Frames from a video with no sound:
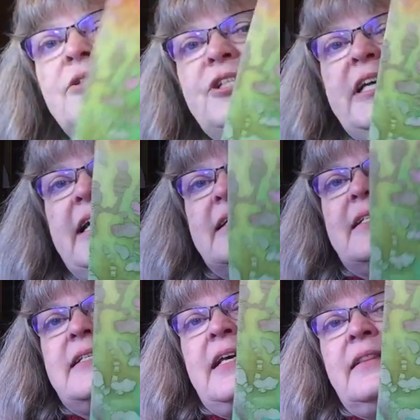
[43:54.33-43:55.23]
she has
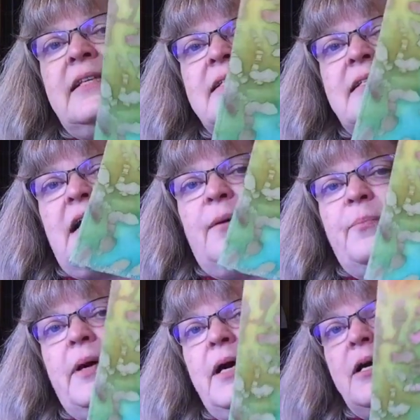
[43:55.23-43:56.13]
set this up
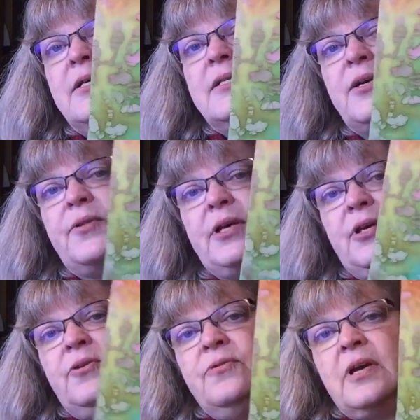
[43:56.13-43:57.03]
so that
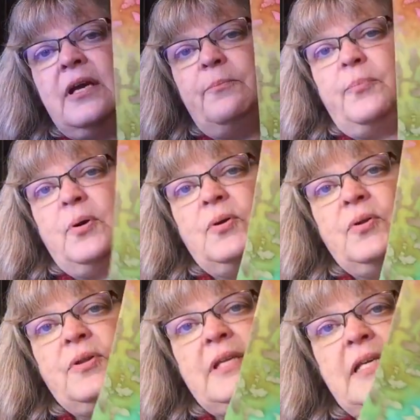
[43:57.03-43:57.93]
you can
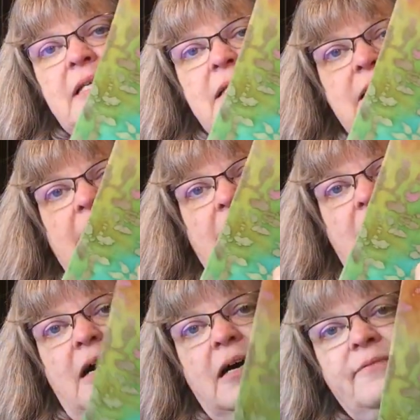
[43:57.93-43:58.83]
pull these
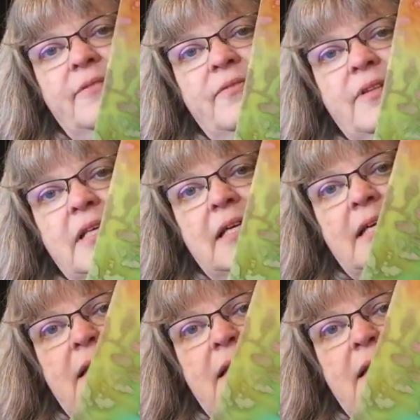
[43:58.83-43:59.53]
off of the